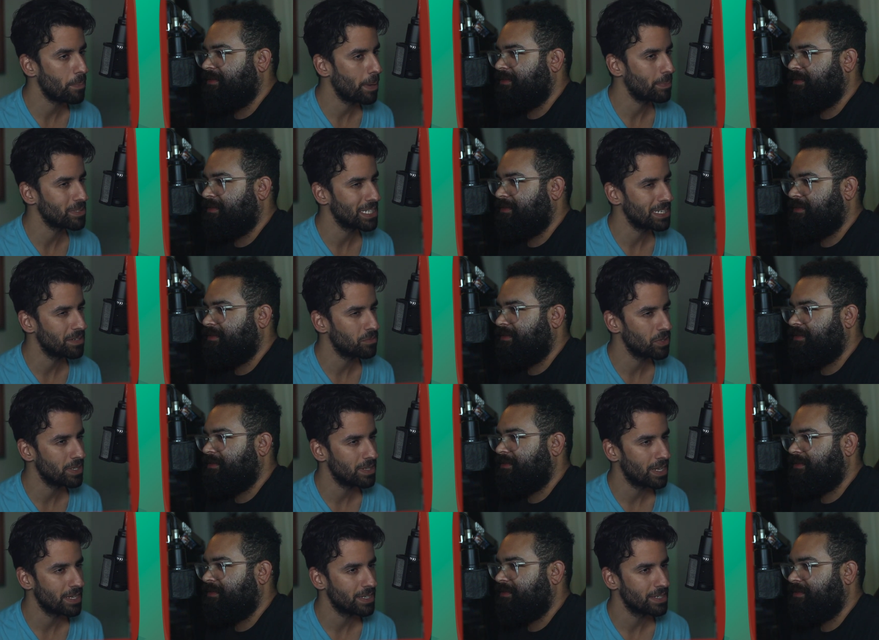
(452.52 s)
Speaker 1: people didn't really
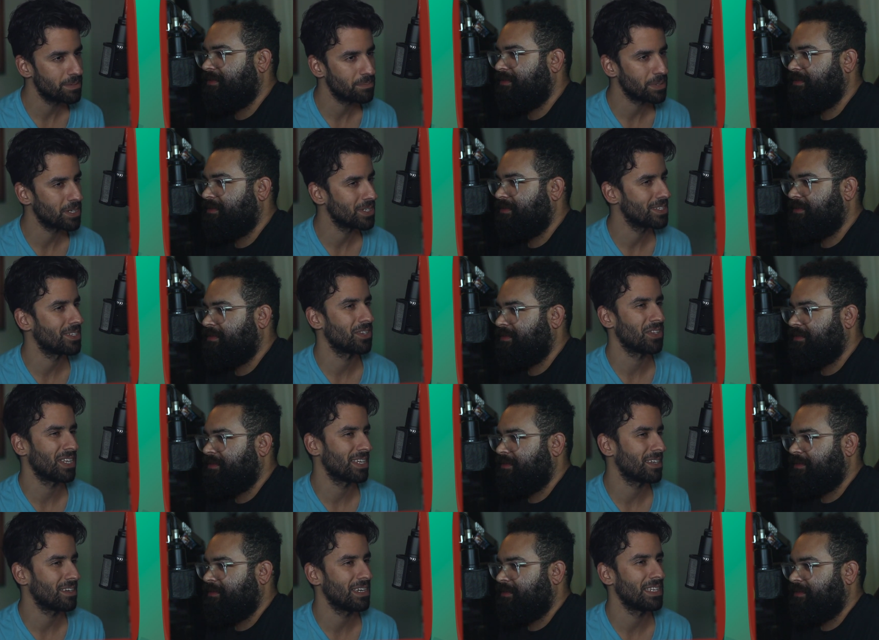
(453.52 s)
like it because they're
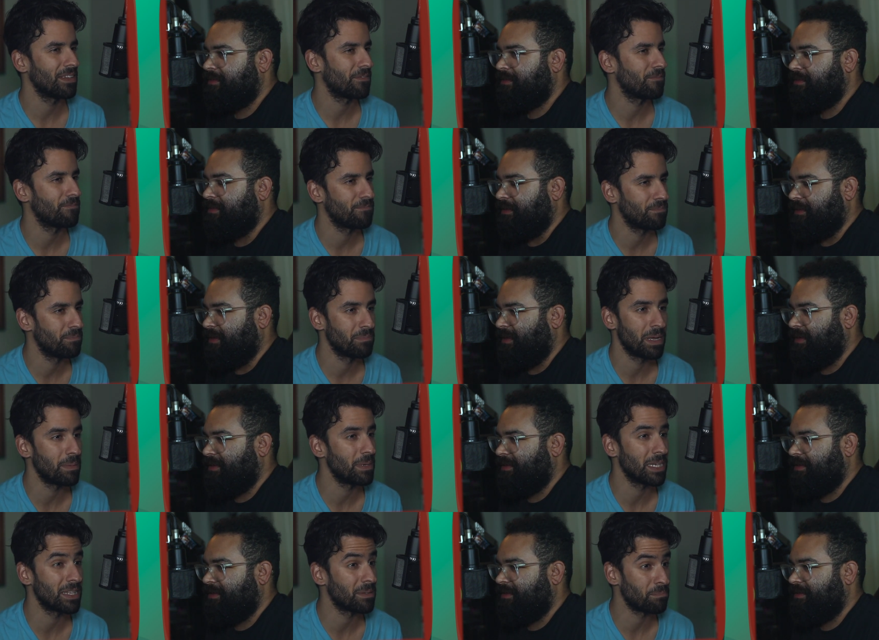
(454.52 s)
like in the
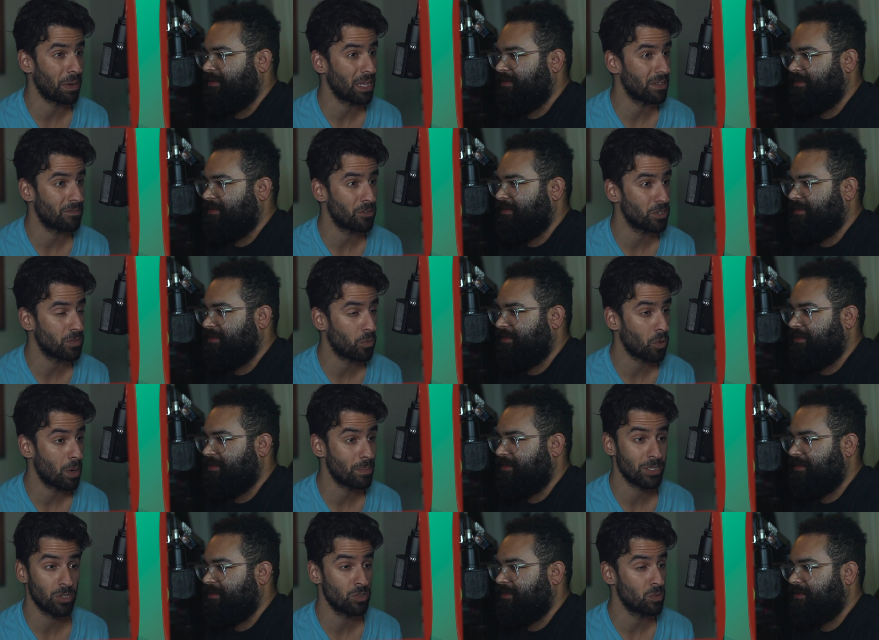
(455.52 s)
maybe in by the first four
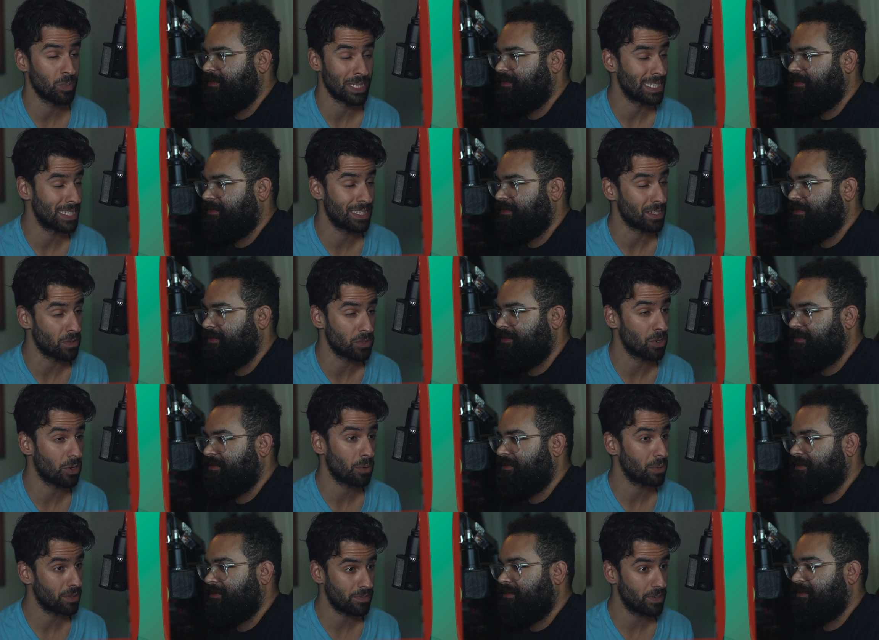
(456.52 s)
episodes we still don't
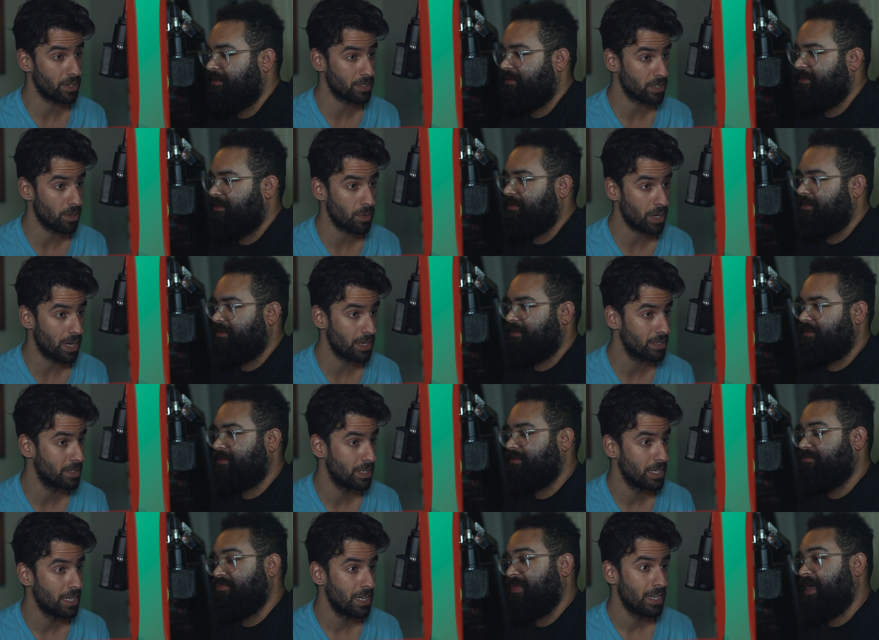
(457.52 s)
know what the fuck's going on.
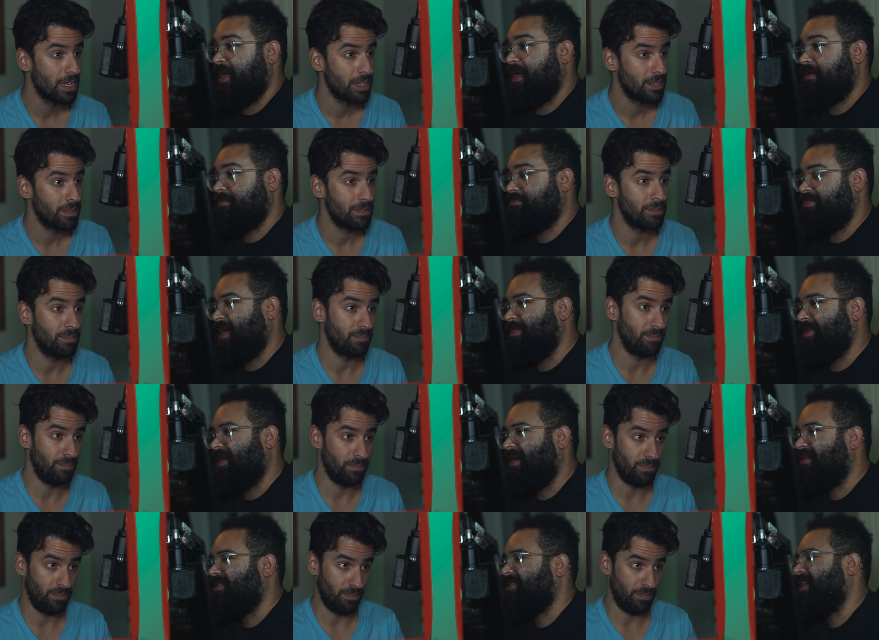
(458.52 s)
Speaker 2: I I mean
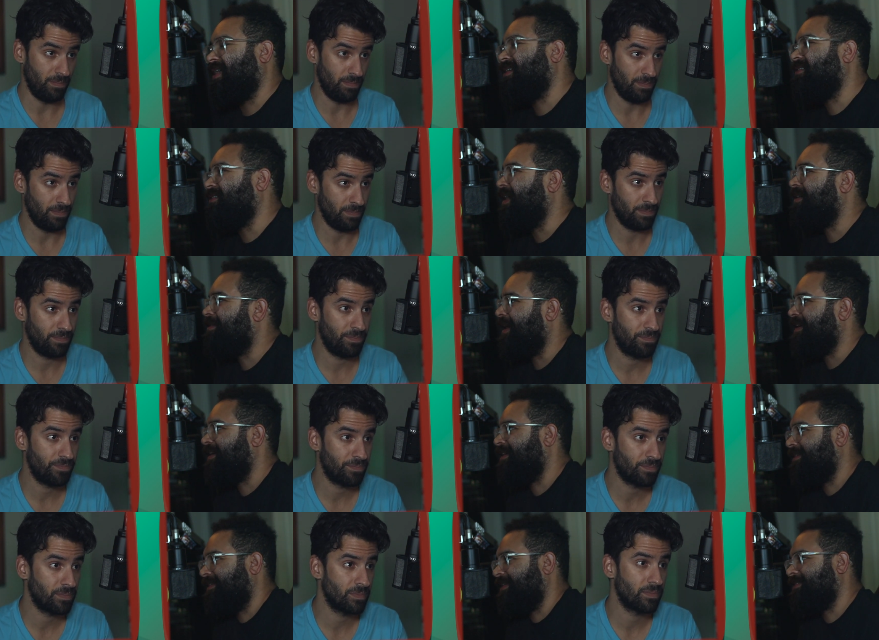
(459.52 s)
I don't know I don't know I, I
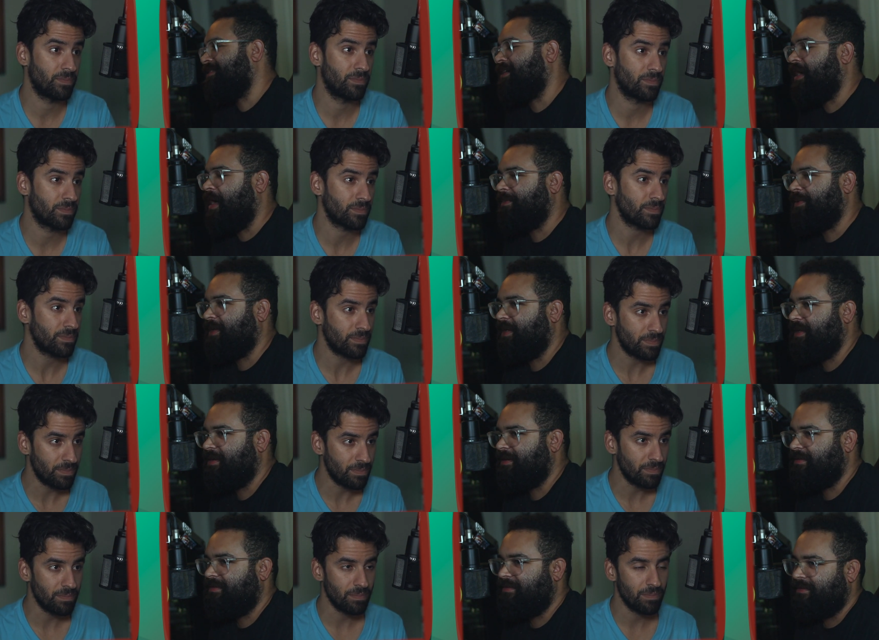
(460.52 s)
kind of like the
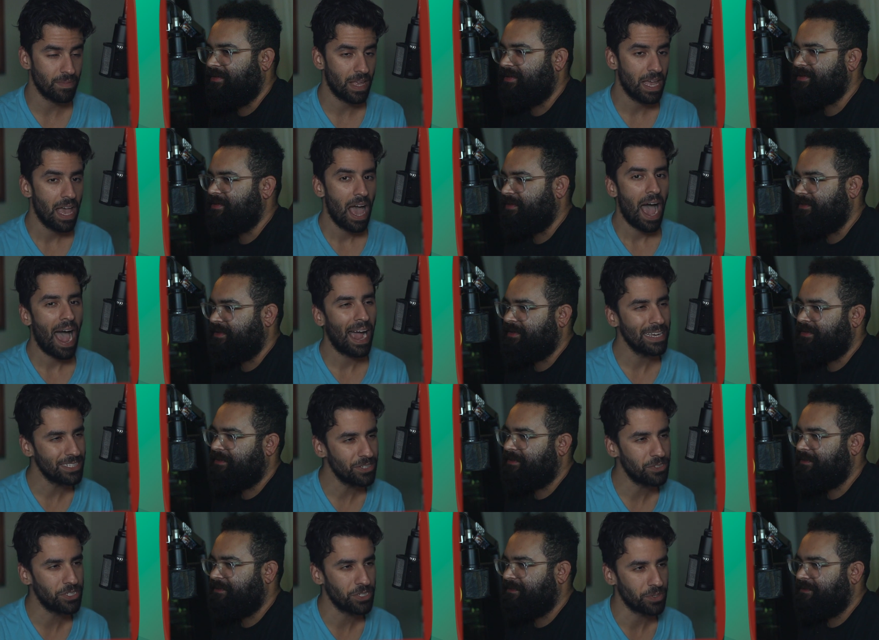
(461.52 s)
complicatedness of it.
Speaker 1: I
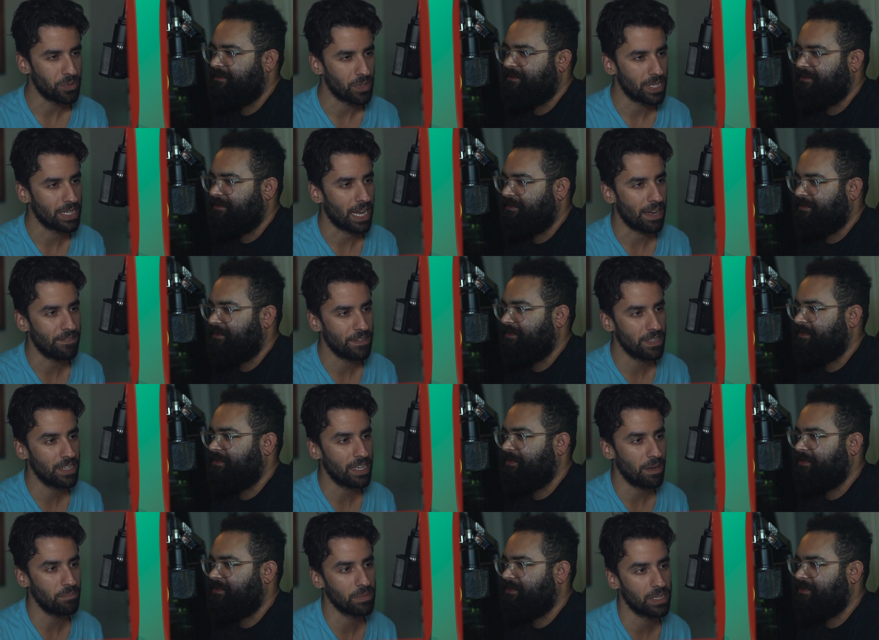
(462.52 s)
do too. Like I feel
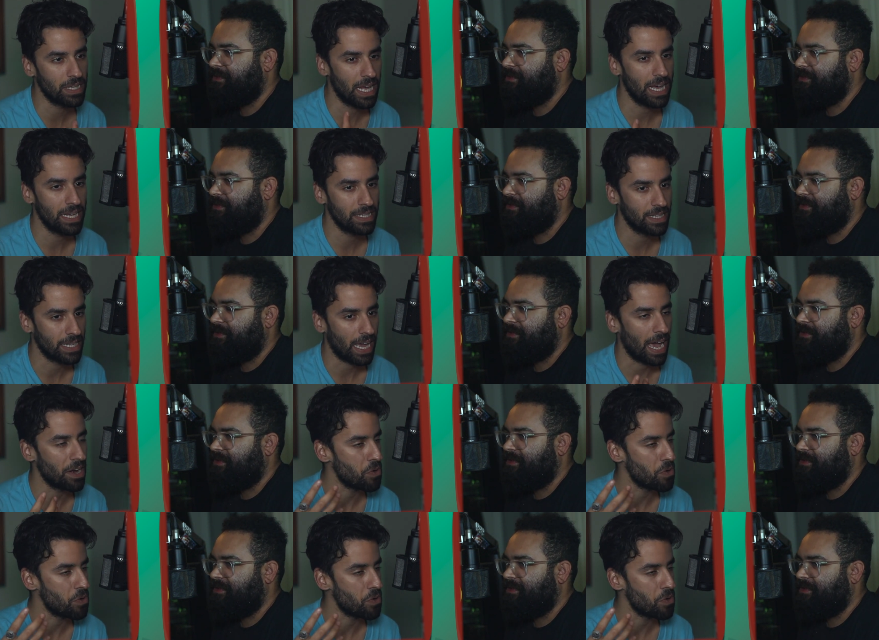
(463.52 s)
like I'm glad like I